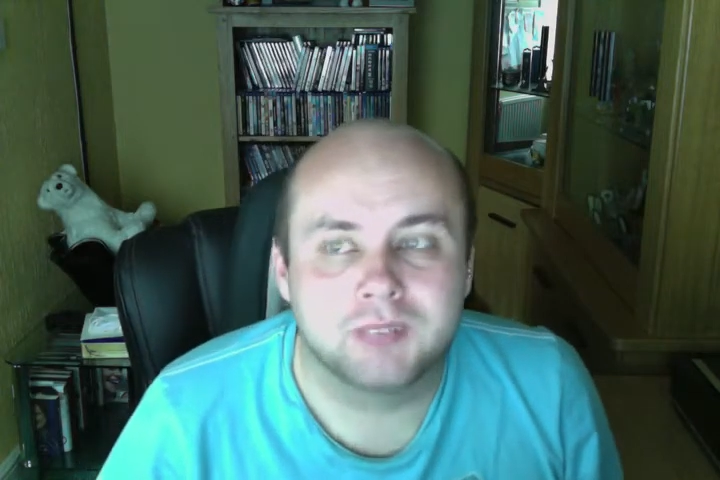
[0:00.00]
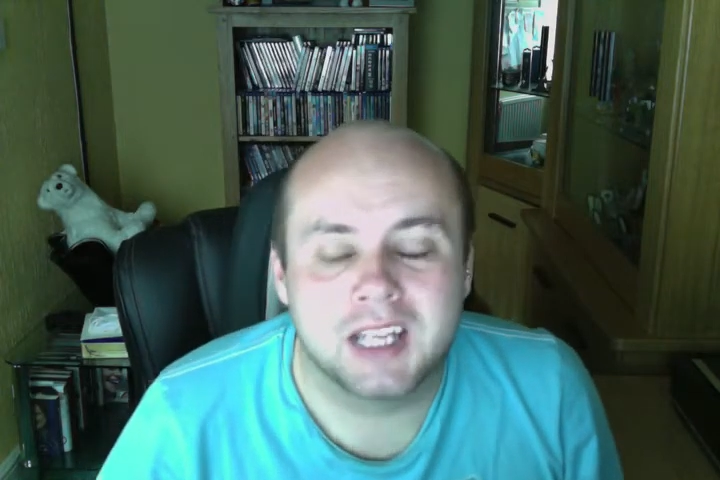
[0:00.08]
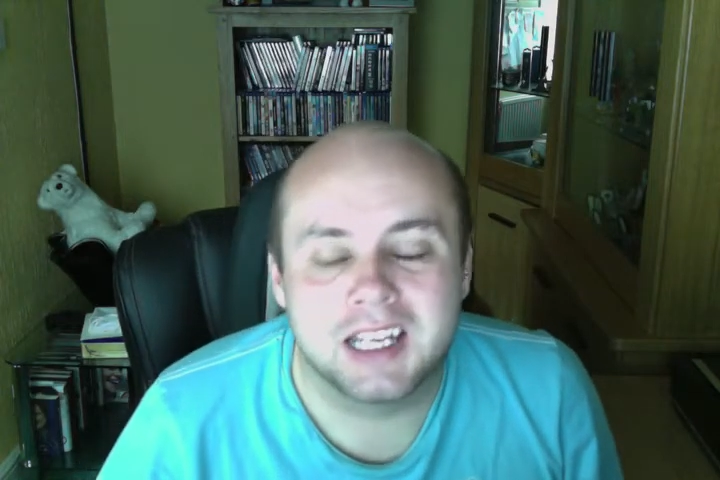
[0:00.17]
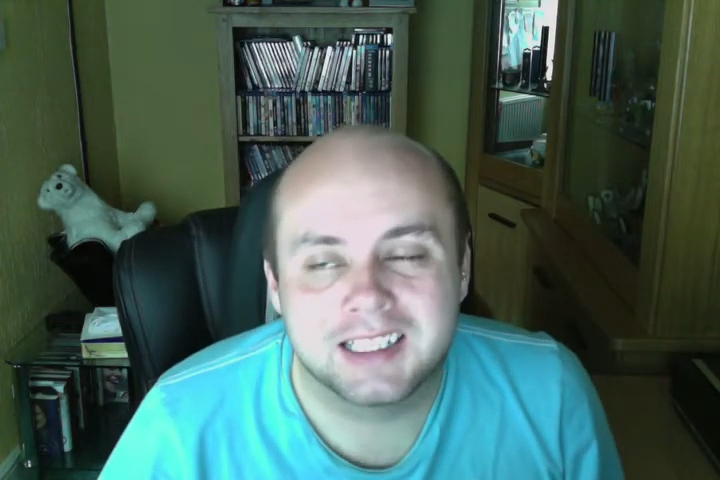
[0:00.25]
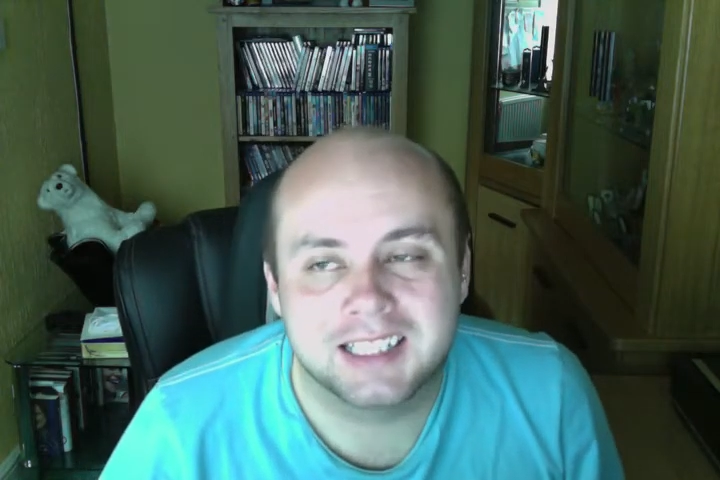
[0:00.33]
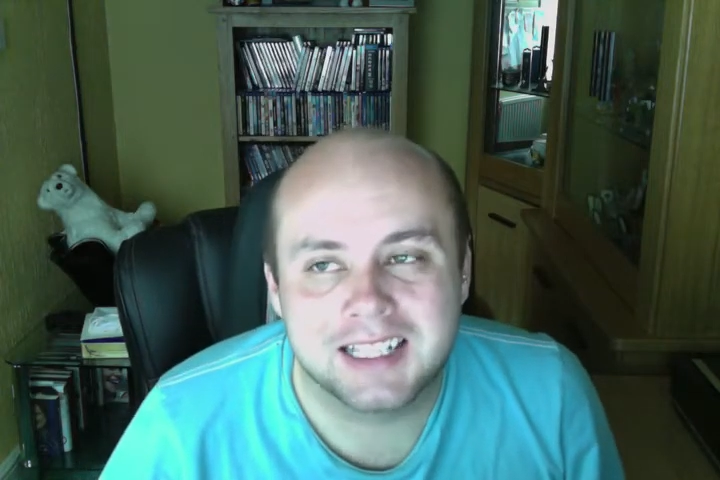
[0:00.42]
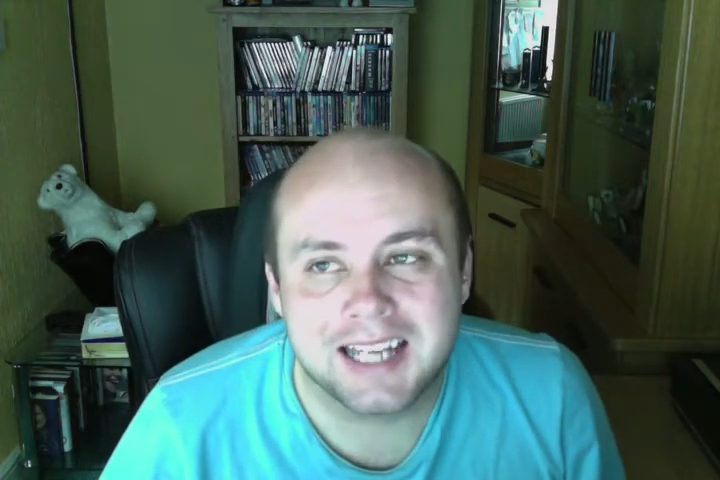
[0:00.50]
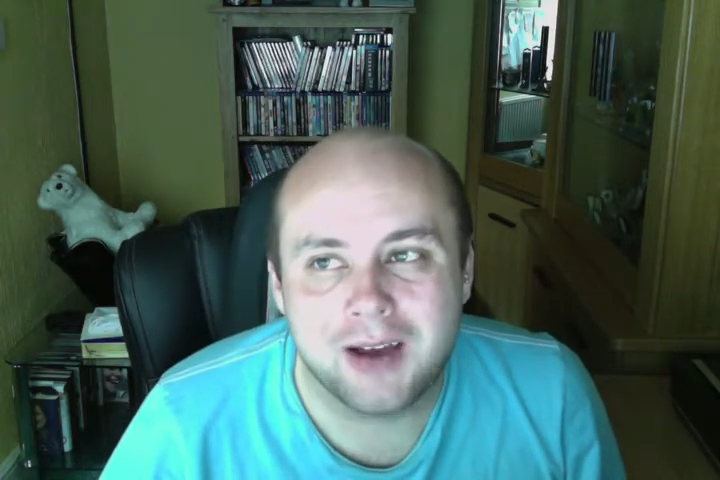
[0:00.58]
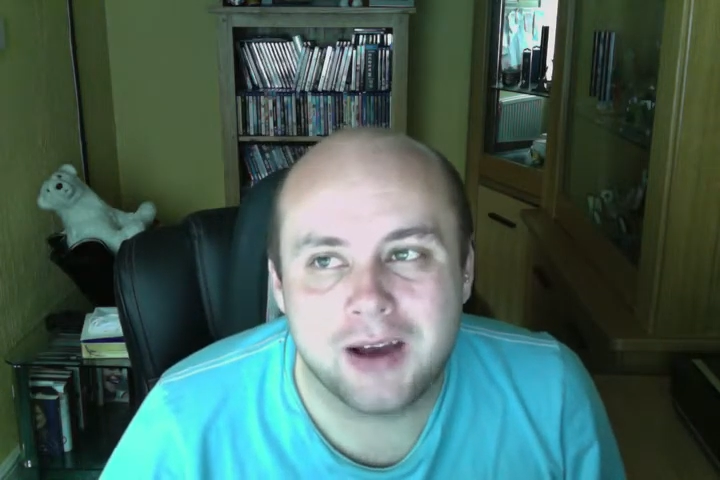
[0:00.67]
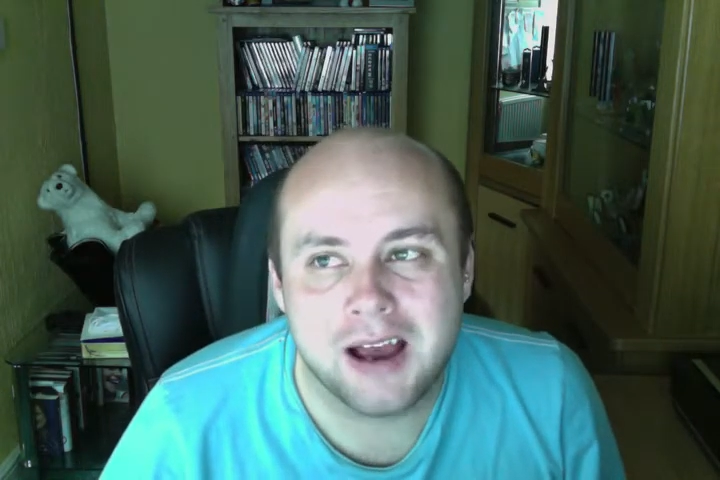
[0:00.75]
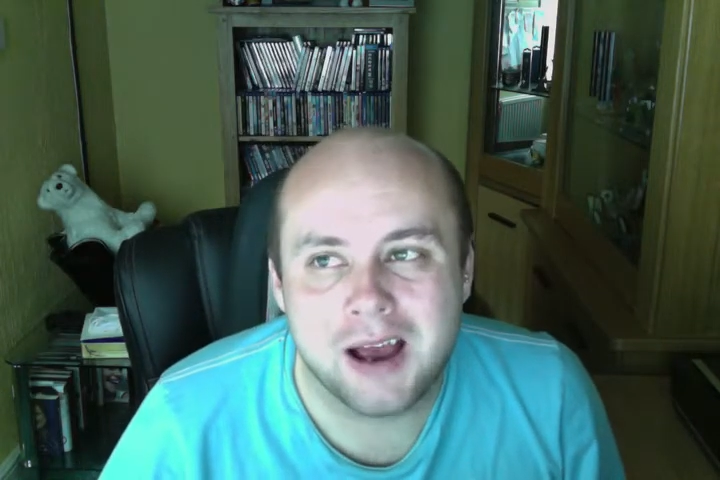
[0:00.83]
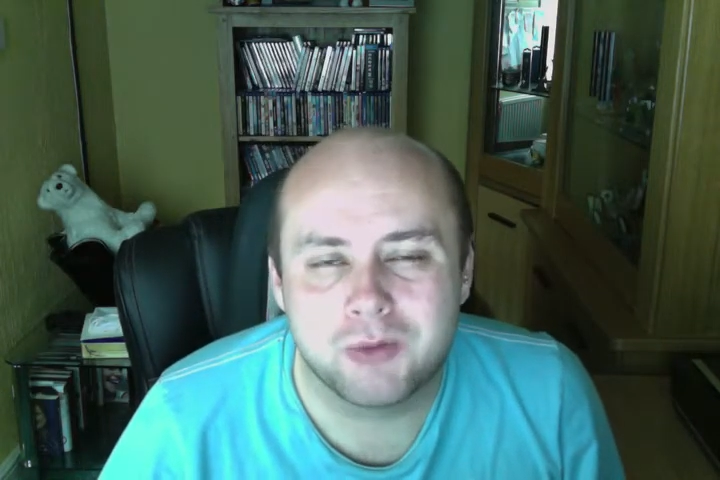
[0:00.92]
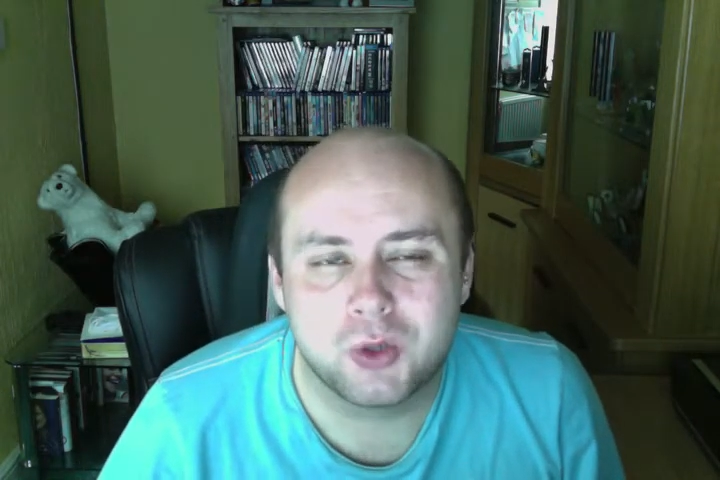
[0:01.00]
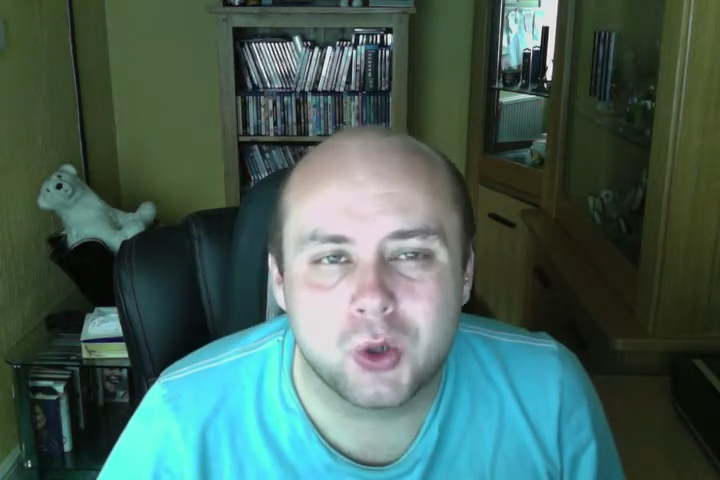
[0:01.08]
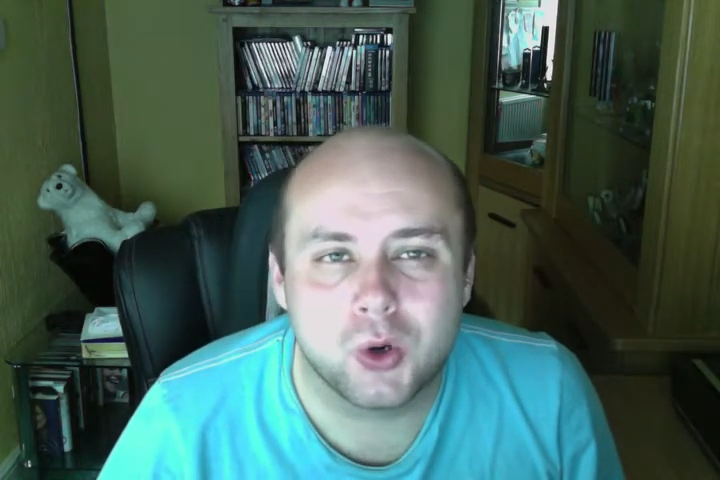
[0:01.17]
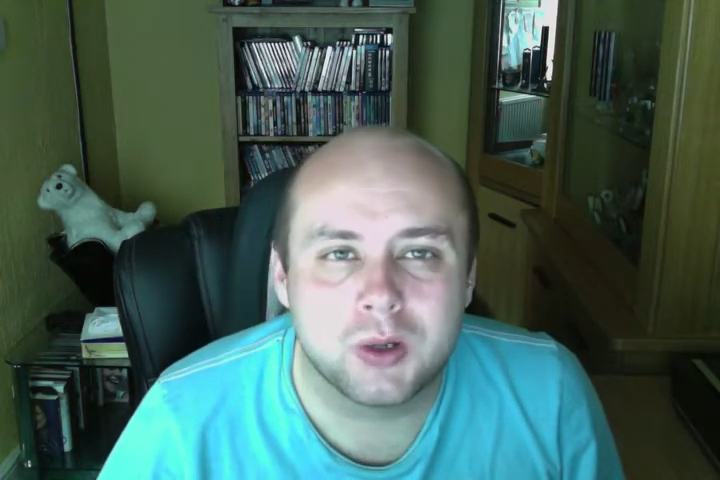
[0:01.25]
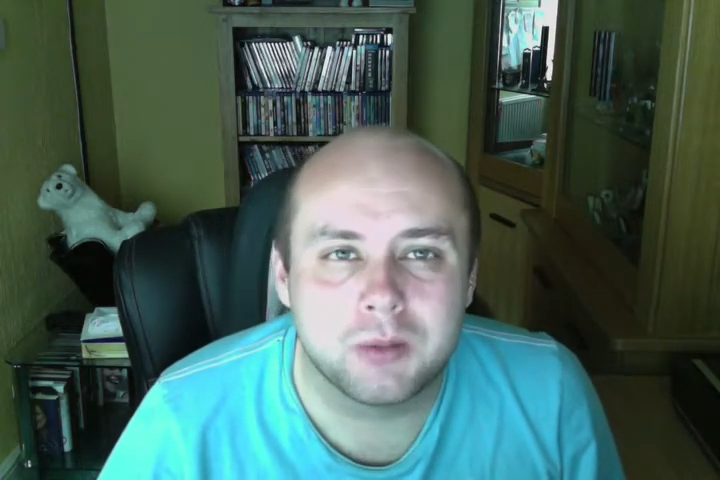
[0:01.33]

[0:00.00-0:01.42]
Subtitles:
kind of what I was expecting,